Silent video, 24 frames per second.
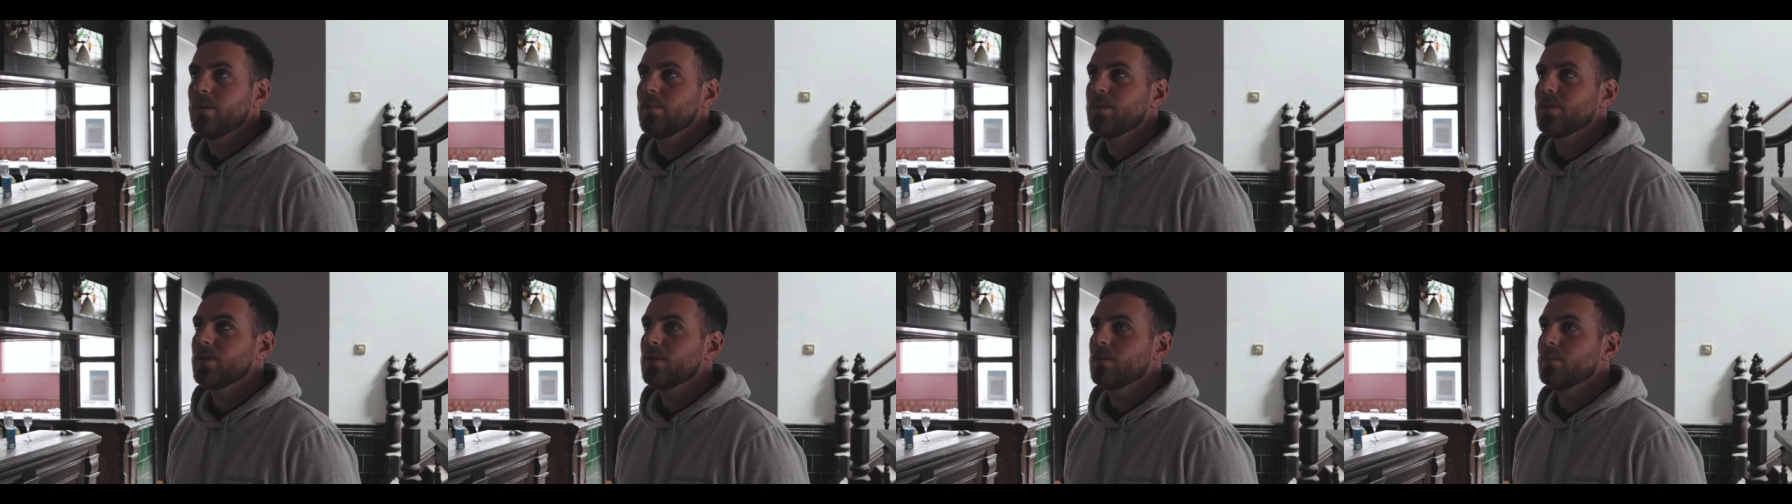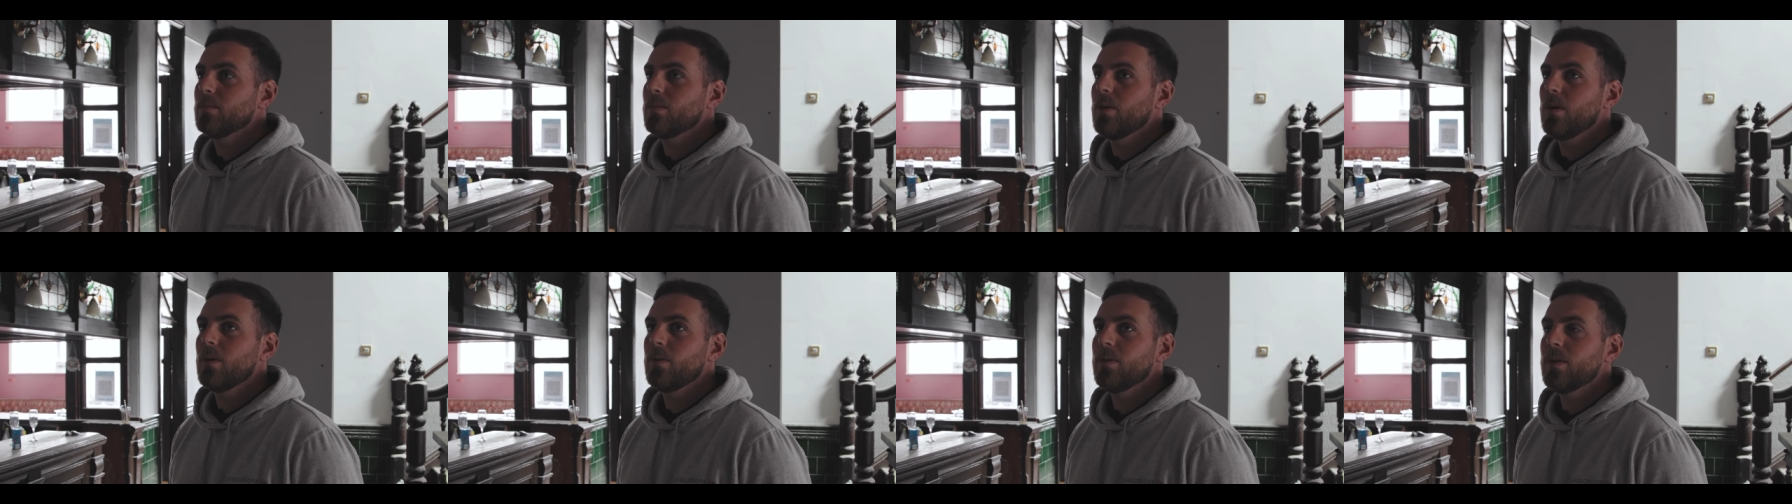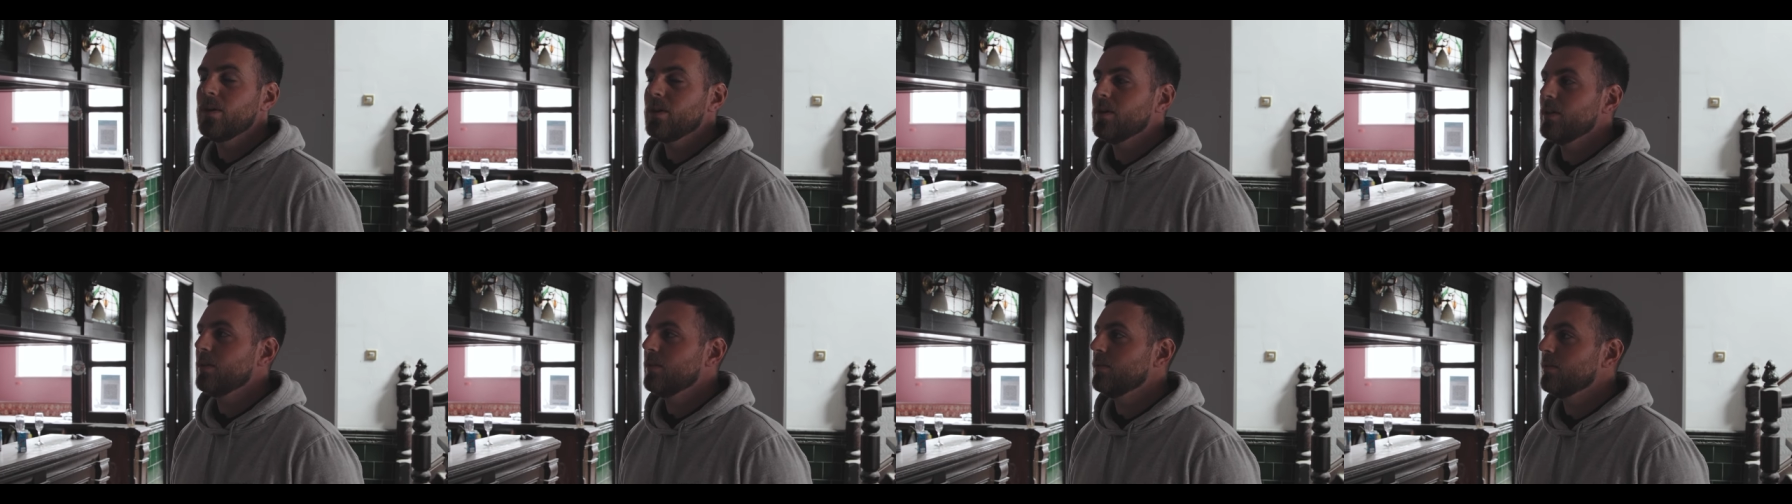maybe some more
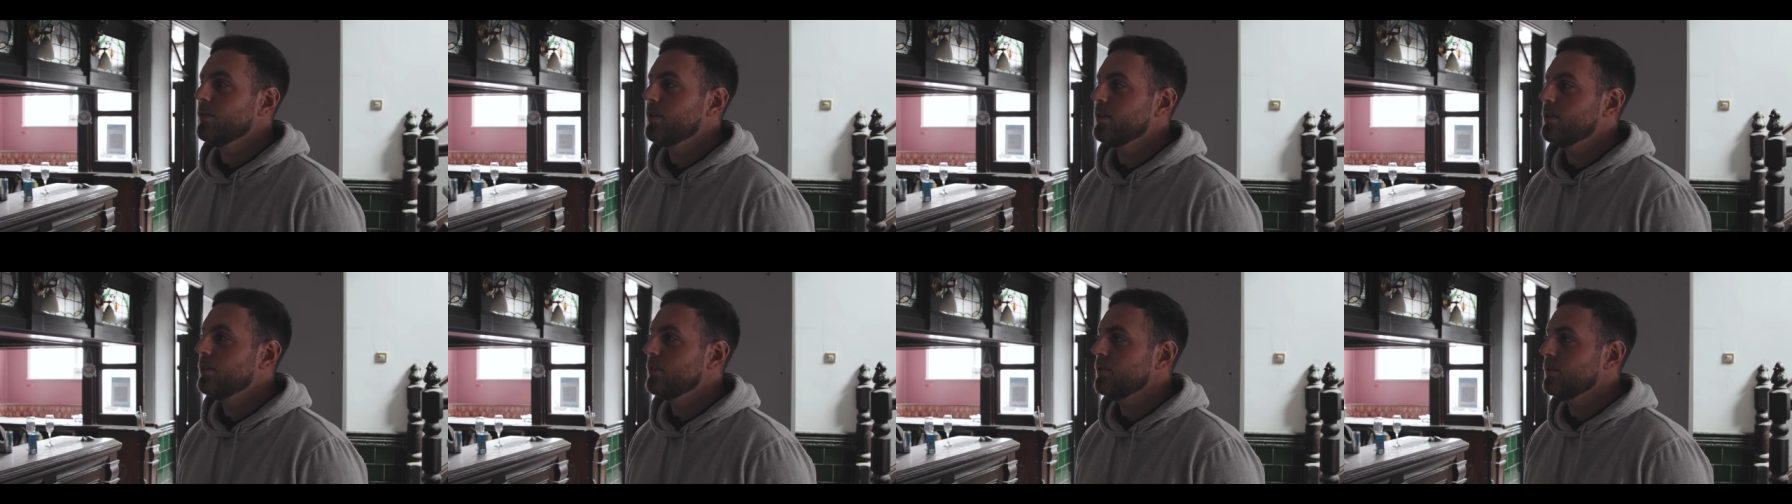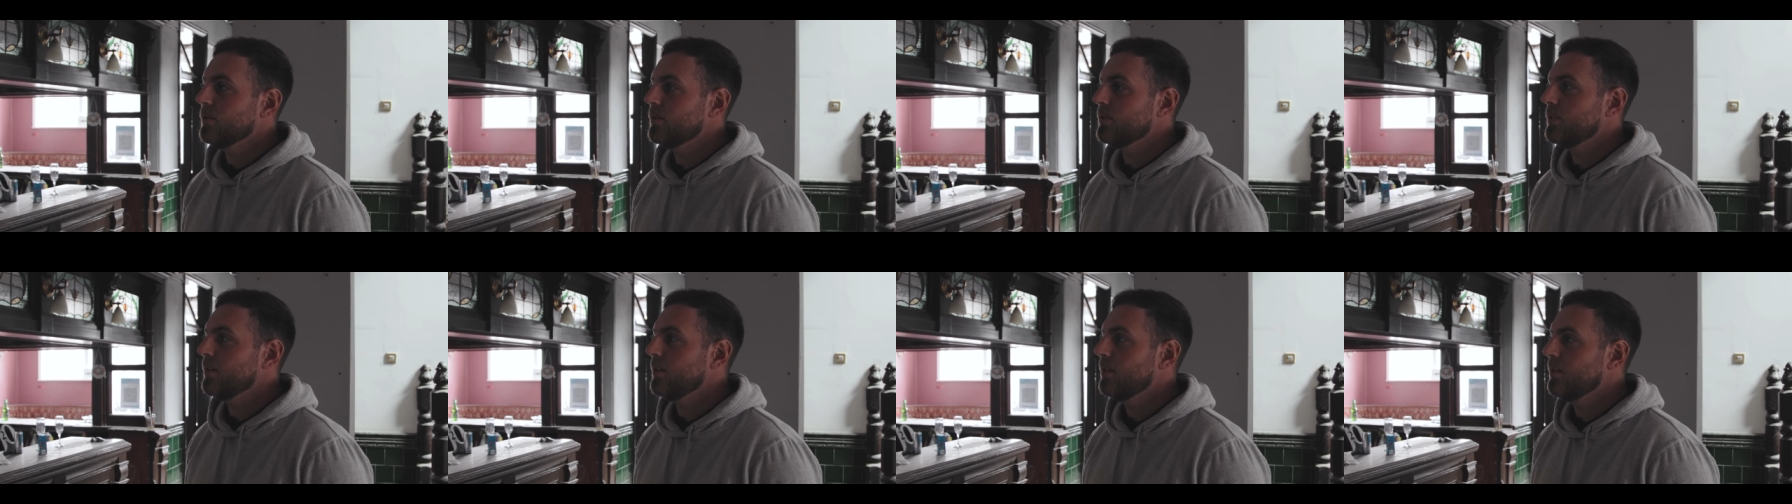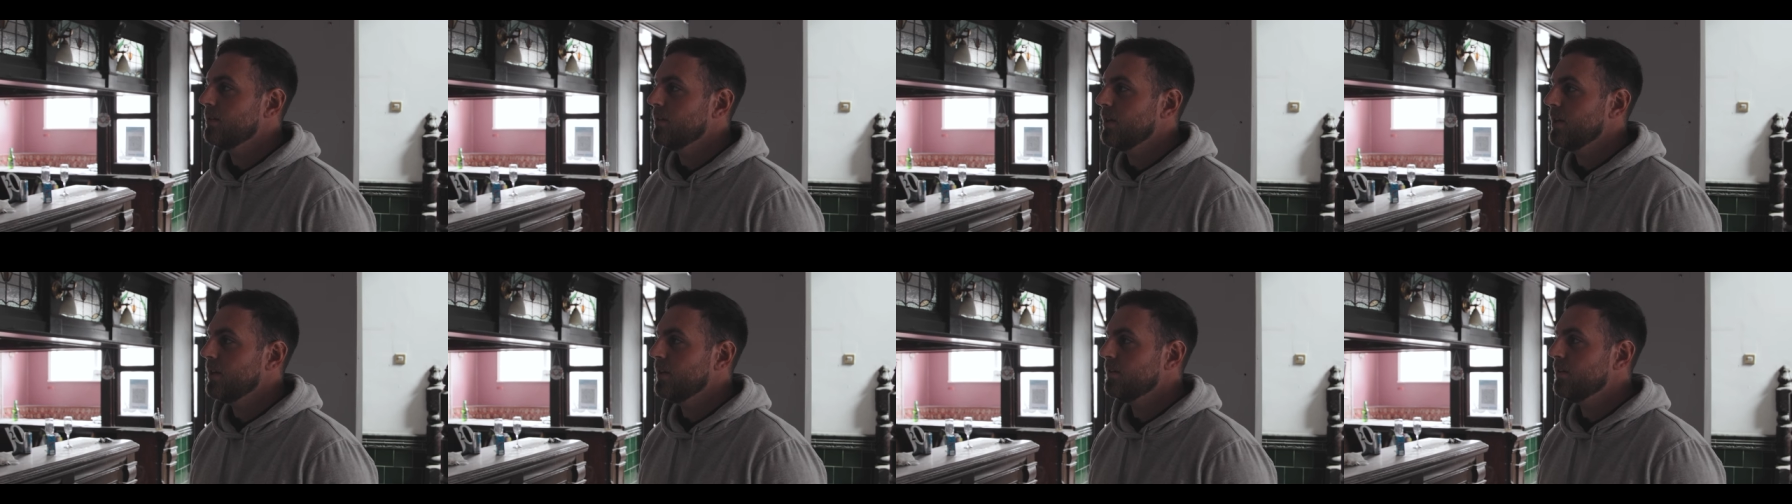work if we choose to
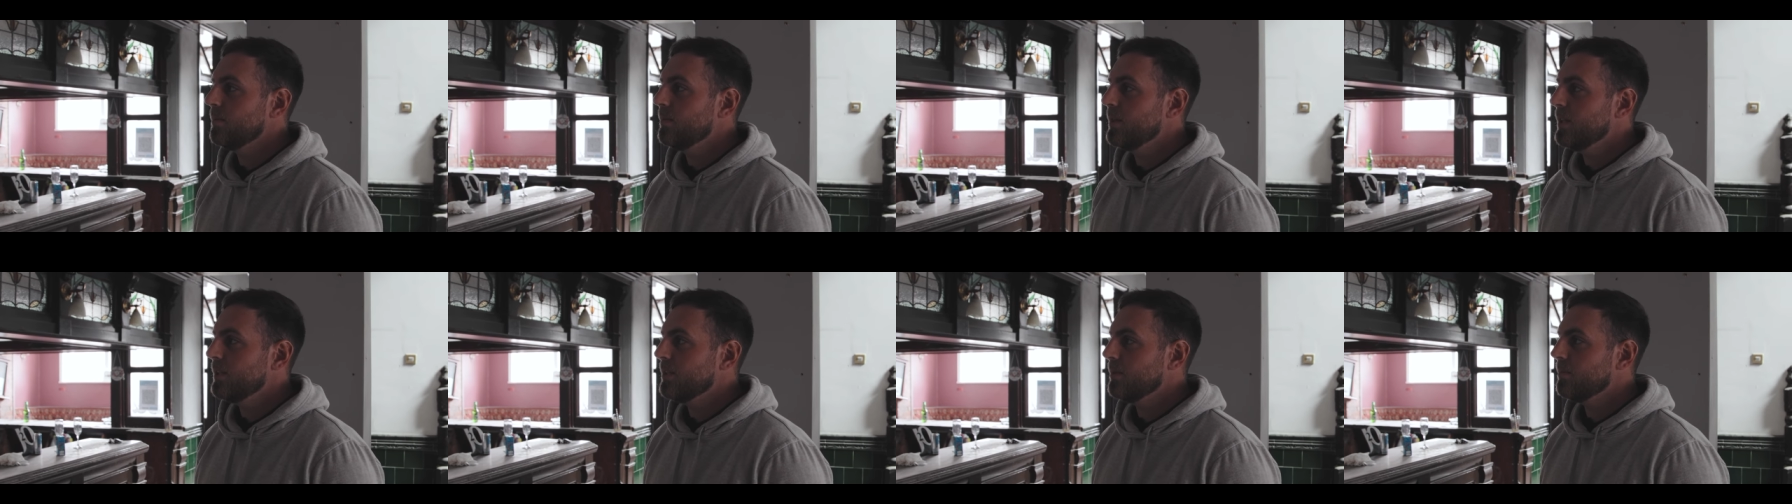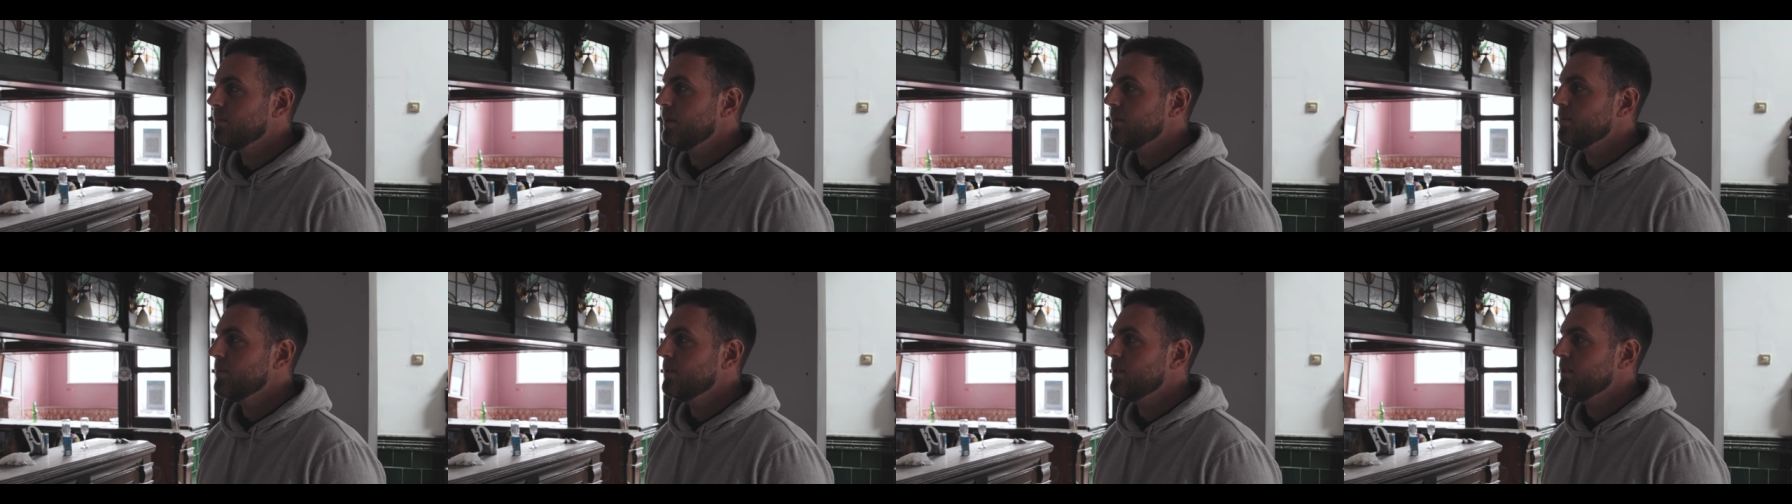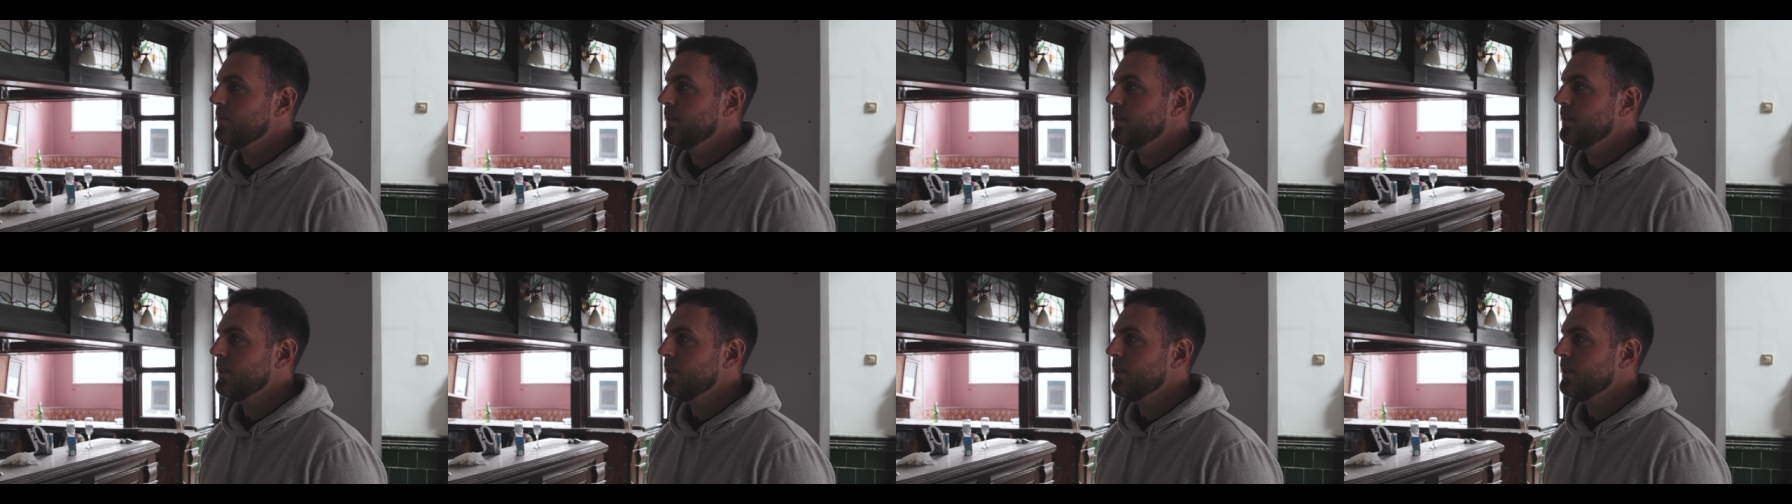do any other bits and bobs